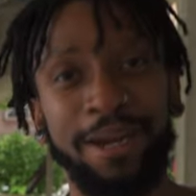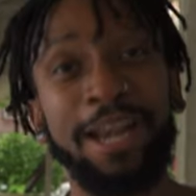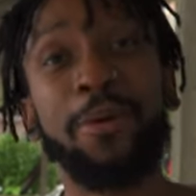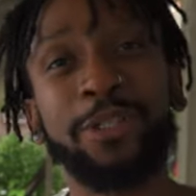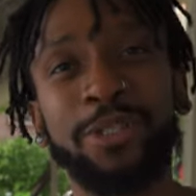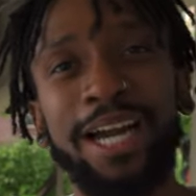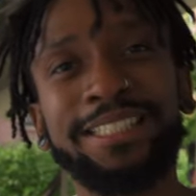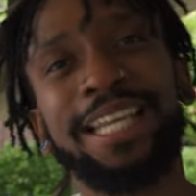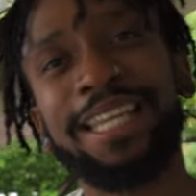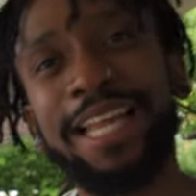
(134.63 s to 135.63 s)
But anyways, you
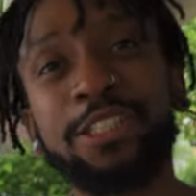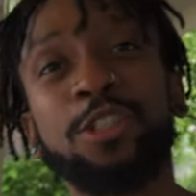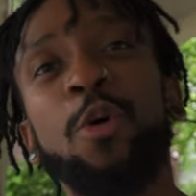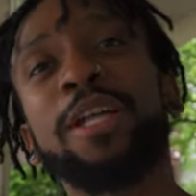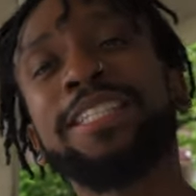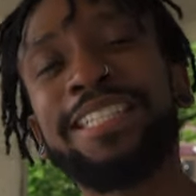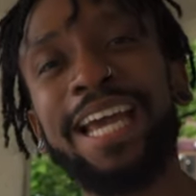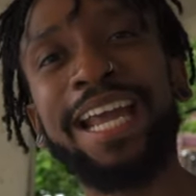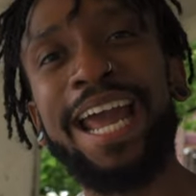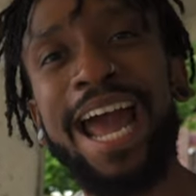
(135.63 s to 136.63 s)
guys, let's go and
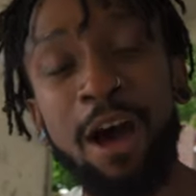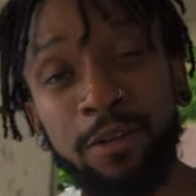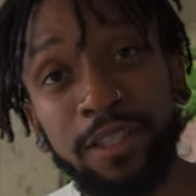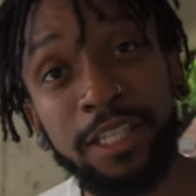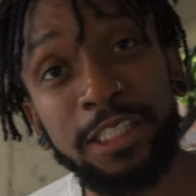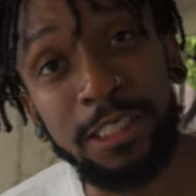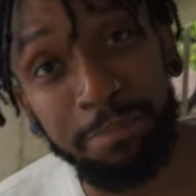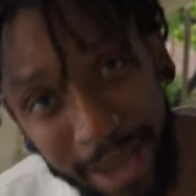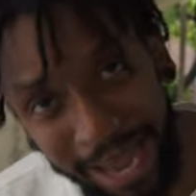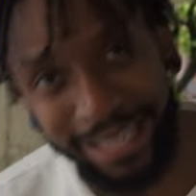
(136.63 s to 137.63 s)
check out the
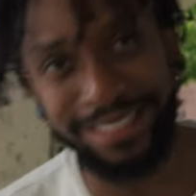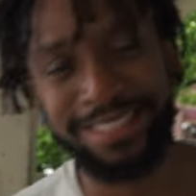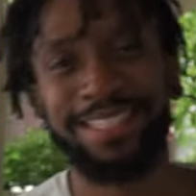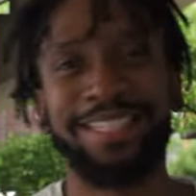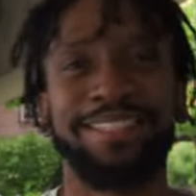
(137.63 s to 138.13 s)
specs.